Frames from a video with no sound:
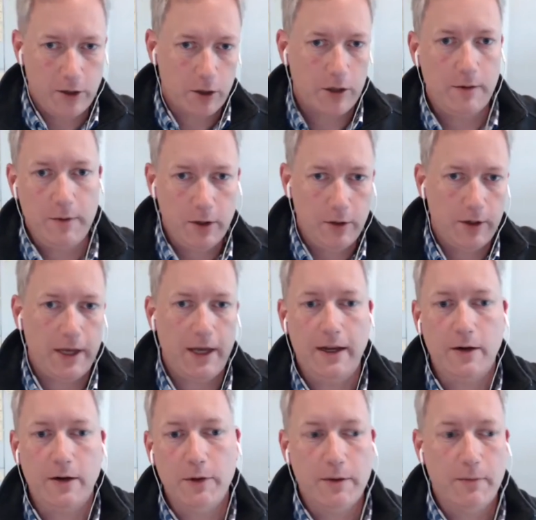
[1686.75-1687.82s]
communicating
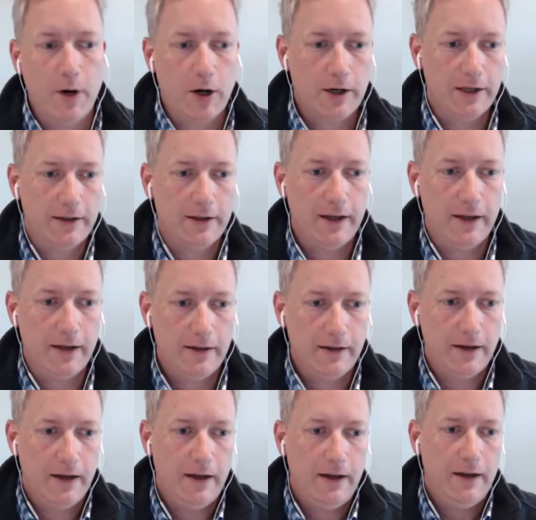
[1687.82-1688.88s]
with the market
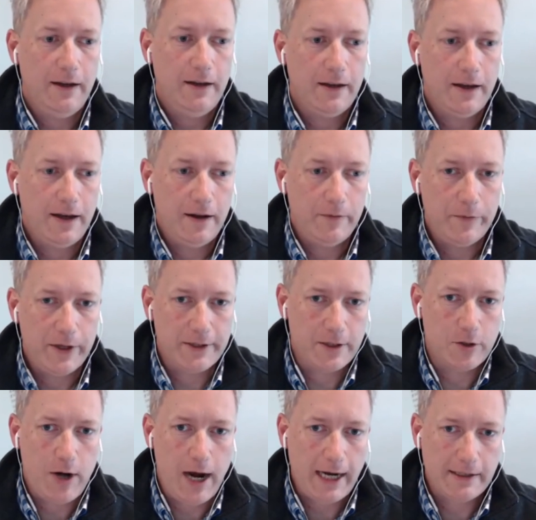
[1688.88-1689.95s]
that's
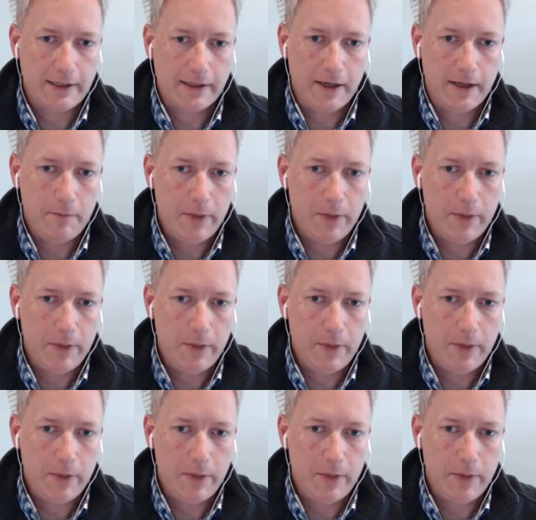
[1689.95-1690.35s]
attracting them.